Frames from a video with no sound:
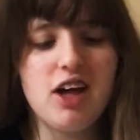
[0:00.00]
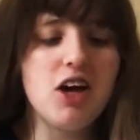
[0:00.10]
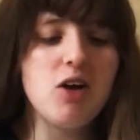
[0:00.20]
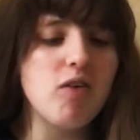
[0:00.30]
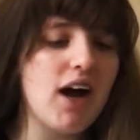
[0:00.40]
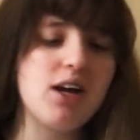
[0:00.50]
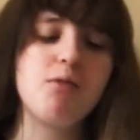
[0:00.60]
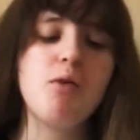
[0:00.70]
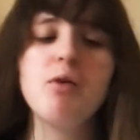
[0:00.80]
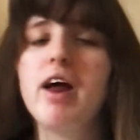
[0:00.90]
could have had a
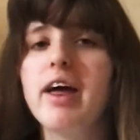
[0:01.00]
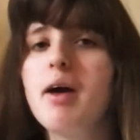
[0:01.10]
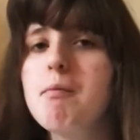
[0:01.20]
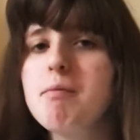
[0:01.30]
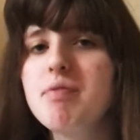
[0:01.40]
more like